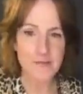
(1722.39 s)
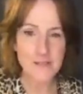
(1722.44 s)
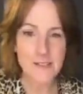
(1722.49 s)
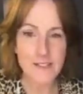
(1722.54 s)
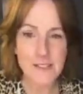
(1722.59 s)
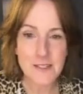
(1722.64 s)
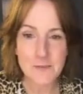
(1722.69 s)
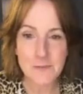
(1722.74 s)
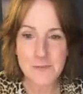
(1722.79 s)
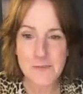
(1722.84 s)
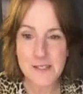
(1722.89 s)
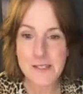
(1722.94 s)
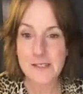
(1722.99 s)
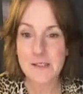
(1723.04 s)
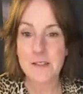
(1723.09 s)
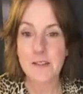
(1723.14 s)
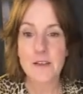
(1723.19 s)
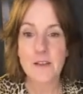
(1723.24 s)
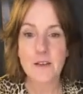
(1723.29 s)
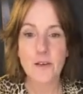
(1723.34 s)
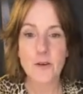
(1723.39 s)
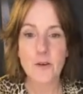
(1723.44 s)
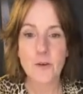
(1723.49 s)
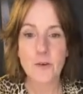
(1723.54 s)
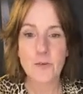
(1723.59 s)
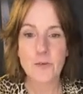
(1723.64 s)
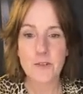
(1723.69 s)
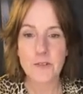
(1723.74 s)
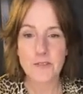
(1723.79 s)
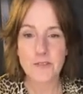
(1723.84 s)
It seems
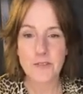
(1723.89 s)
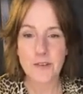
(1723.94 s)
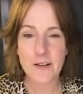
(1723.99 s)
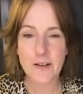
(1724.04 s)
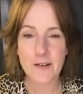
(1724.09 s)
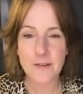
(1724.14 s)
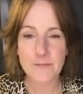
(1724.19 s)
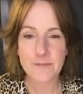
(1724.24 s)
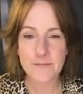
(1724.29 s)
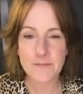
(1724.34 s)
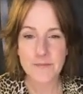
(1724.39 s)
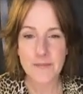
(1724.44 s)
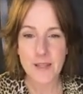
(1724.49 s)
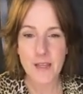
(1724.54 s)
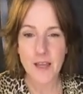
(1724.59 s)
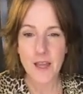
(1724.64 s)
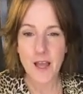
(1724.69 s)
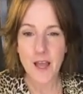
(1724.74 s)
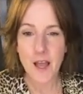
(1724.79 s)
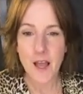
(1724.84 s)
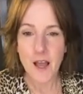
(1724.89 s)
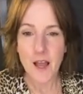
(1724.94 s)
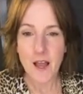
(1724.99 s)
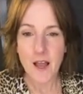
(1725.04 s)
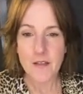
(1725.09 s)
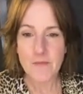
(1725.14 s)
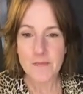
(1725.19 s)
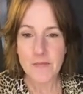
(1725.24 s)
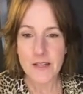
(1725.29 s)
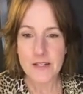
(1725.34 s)
only fair.
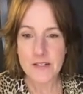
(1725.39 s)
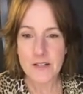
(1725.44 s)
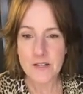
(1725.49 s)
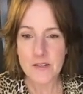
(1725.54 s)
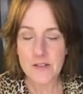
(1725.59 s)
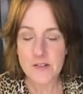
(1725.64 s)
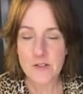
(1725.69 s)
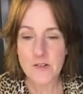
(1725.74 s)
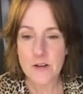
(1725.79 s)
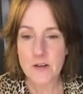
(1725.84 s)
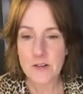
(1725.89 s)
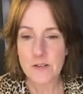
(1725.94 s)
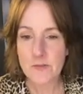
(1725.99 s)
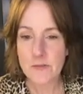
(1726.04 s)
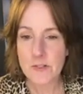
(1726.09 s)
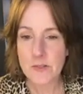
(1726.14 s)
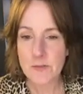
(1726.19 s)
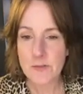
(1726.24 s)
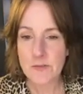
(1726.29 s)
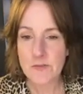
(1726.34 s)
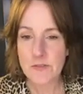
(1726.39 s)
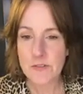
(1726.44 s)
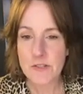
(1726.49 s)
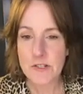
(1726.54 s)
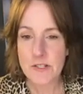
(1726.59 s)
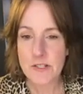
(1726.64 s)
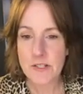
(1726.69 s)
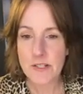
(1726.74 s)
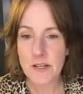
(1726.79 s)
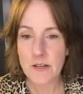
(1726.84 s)
I've met Tara Strong in Richmond,
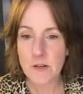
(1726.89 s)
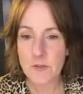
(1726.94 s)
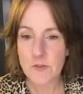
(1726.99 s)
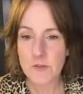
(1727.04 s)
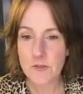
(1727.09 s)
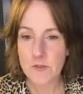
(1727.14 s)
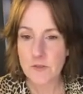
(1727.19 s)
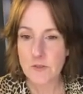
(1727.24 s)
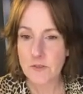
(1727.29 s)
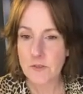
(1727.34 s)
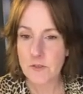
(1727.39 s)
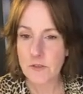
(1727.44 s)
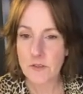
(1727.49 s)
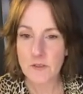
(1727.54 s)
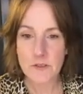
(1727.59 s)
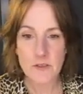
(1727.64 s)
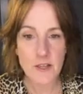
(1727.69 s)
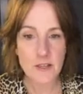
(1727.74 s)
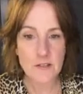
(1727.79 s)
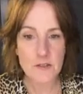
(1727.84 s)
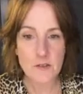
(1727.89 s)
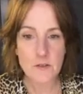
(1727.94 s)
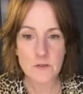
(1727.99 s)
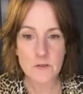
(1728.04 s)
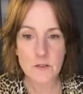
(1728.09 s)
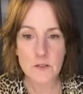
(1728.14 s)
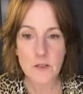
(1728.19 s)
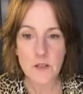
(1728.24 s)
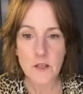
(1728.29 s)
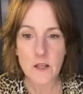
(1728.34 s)
Virginia. That's
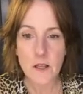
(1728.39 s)
cool.